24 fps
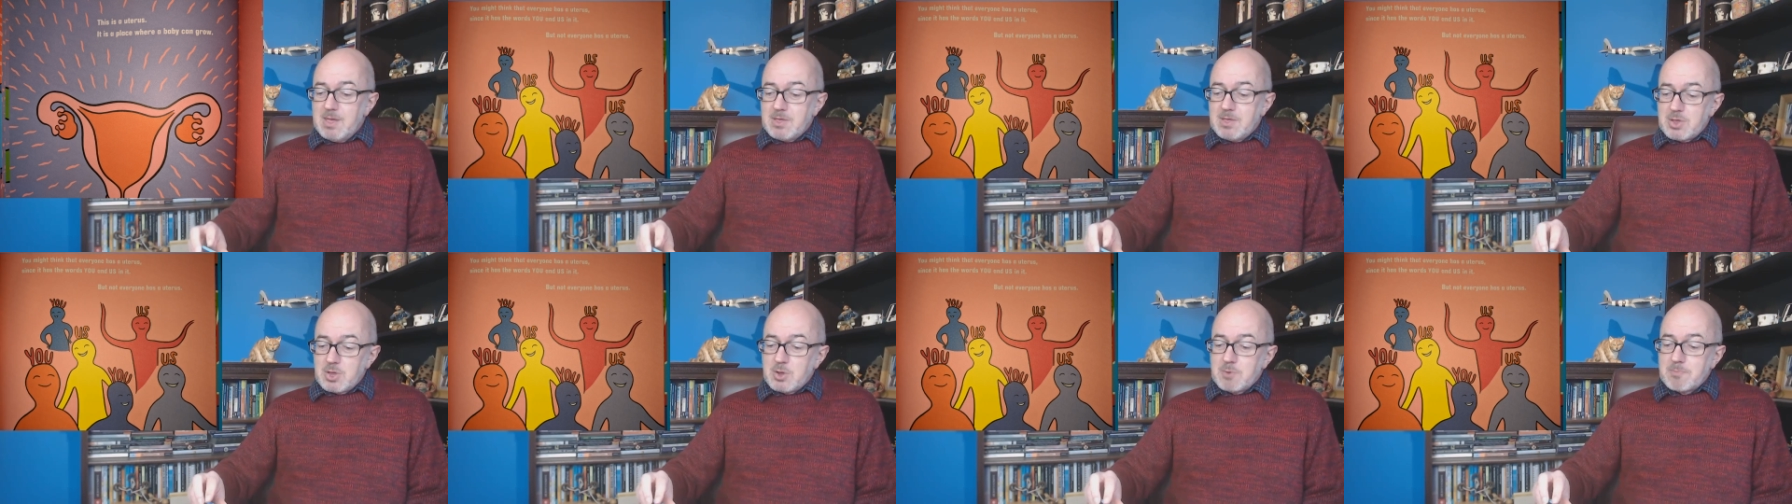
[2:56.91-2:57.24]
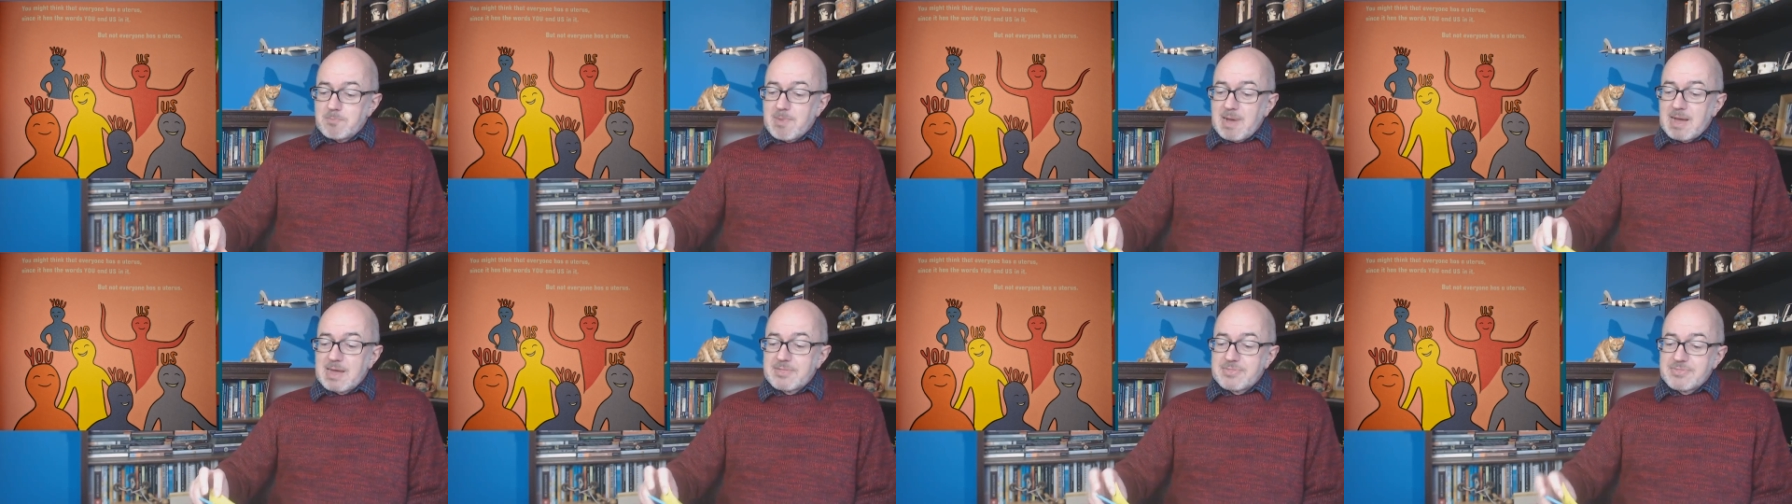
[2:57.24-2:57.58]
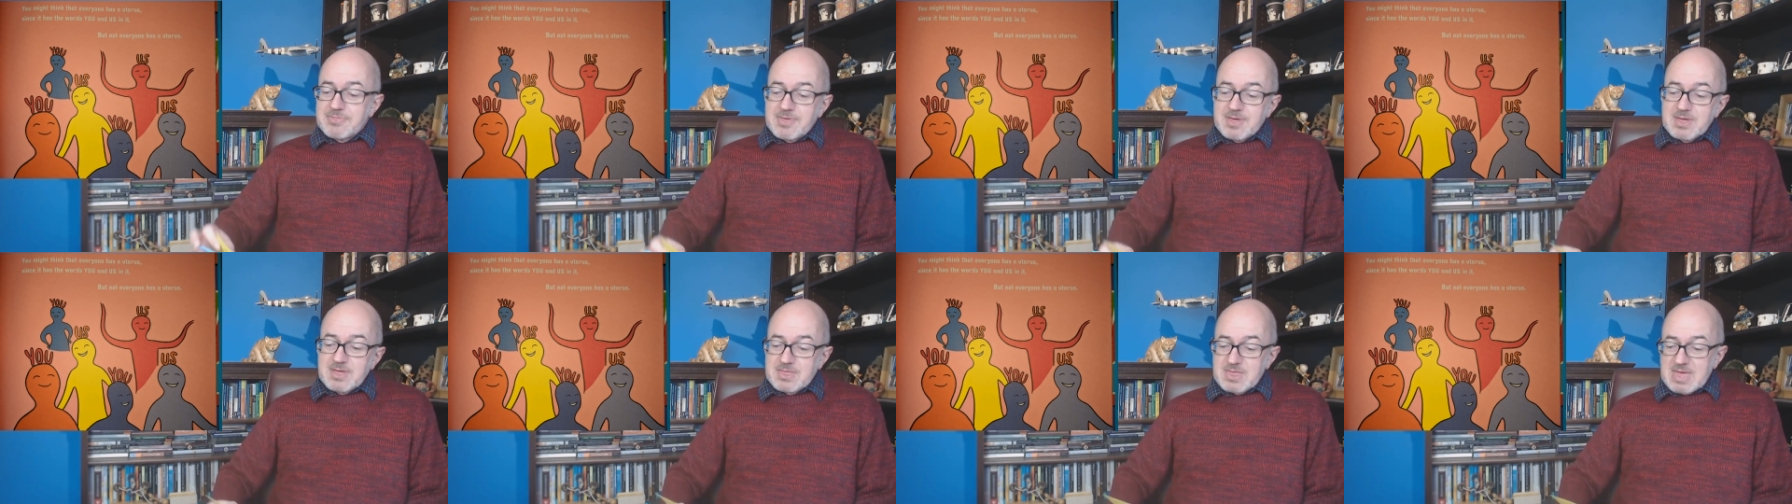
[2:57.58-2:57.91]
You might
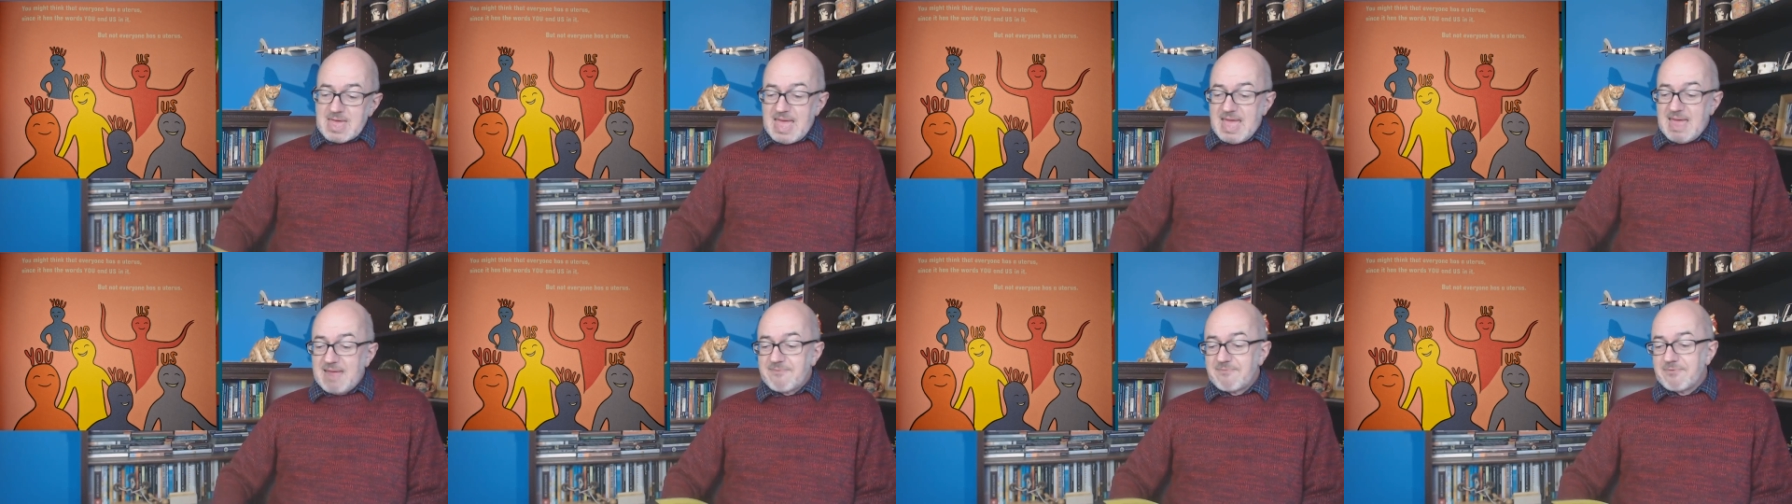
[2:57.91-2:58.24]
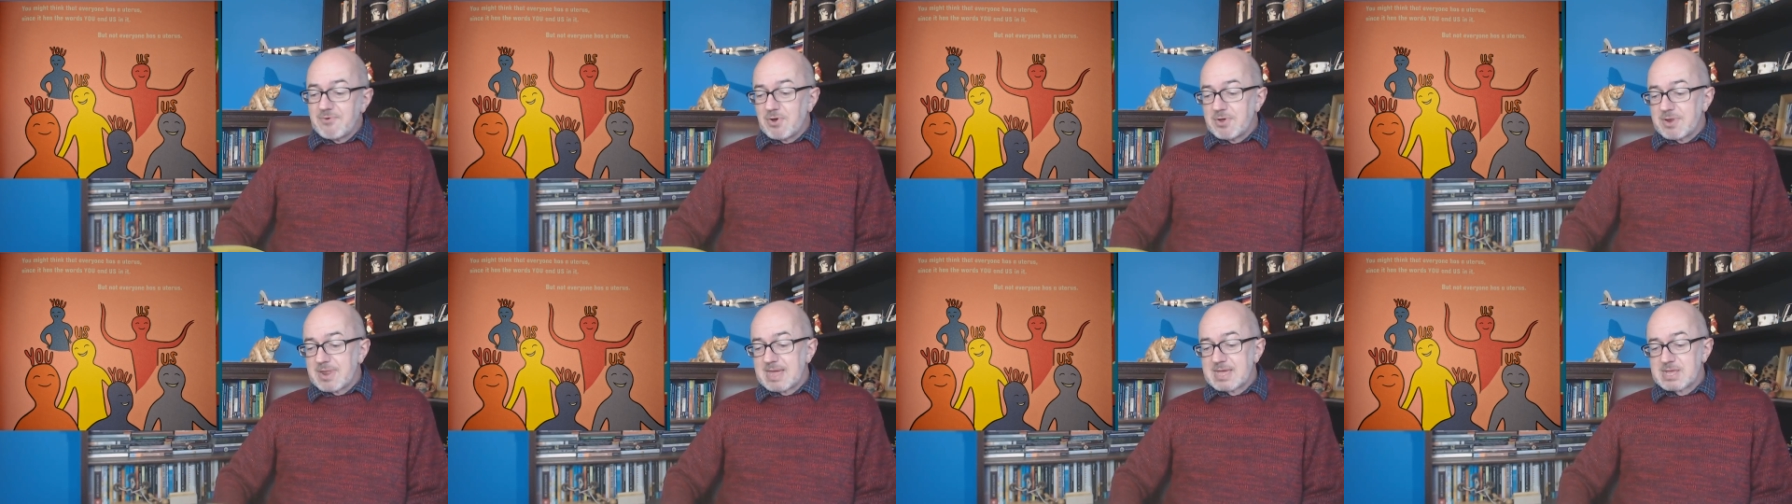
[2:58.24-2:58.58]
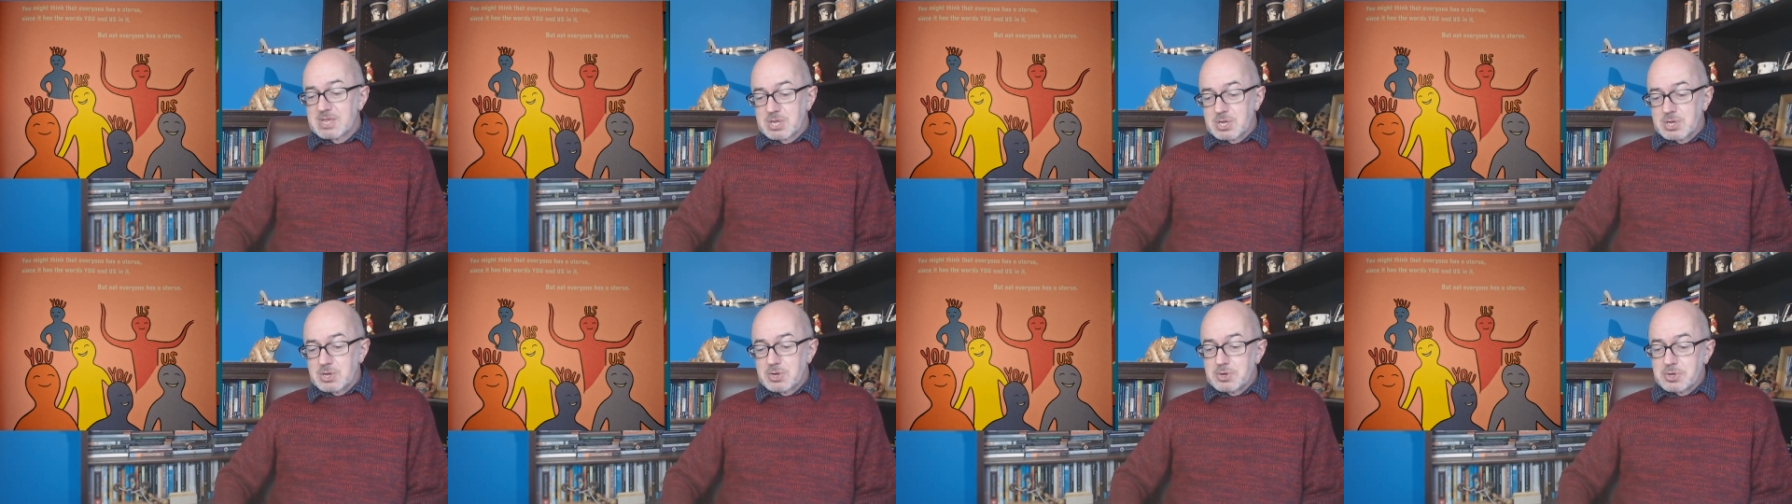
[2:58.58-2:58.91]
think that everyone
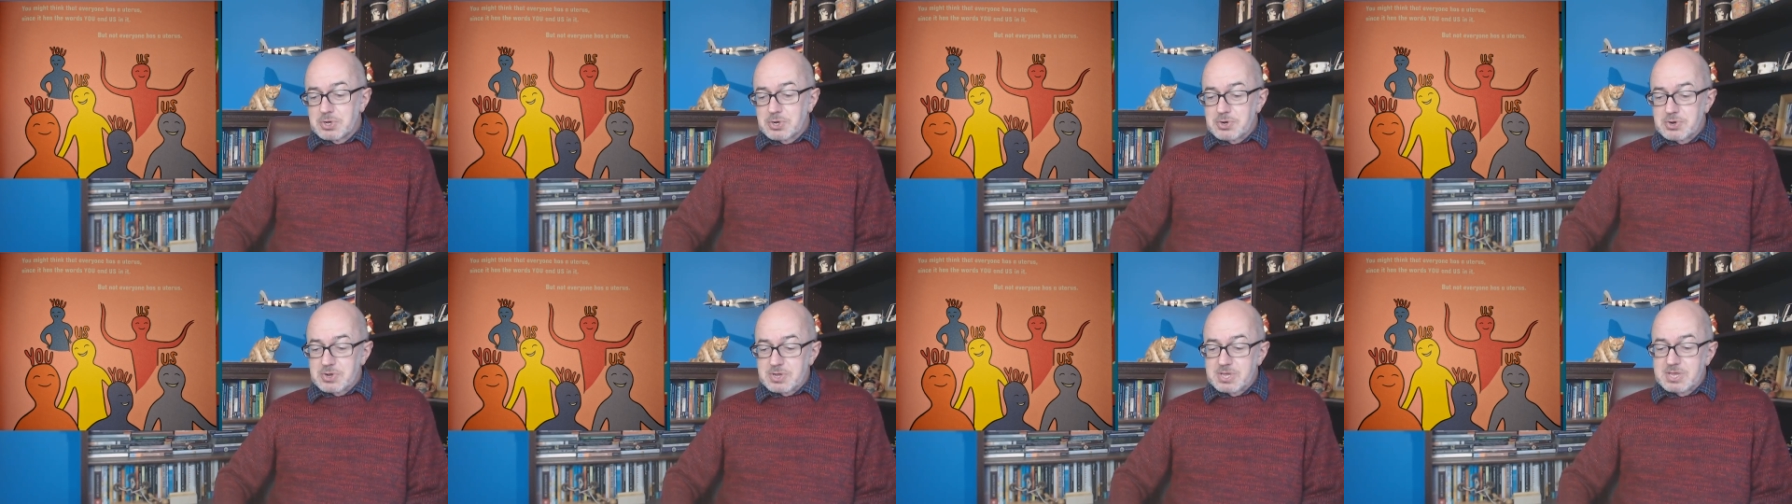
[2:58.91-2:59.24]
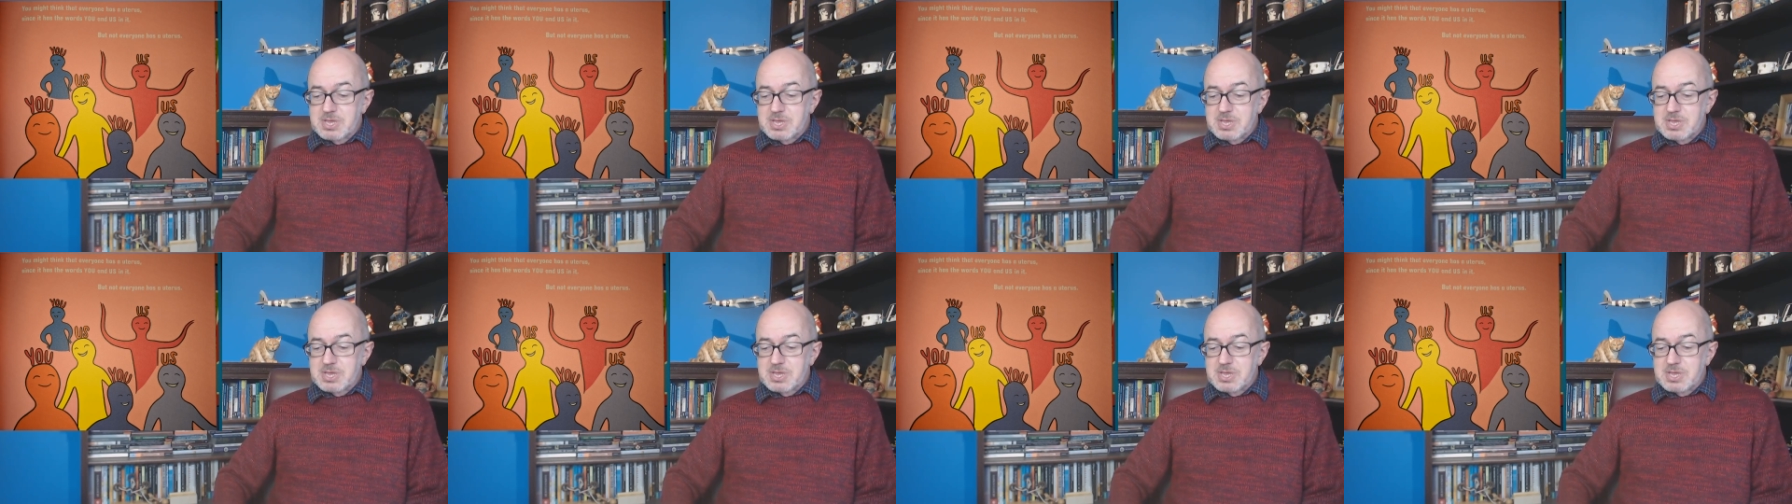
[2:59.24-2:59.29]
has a uterus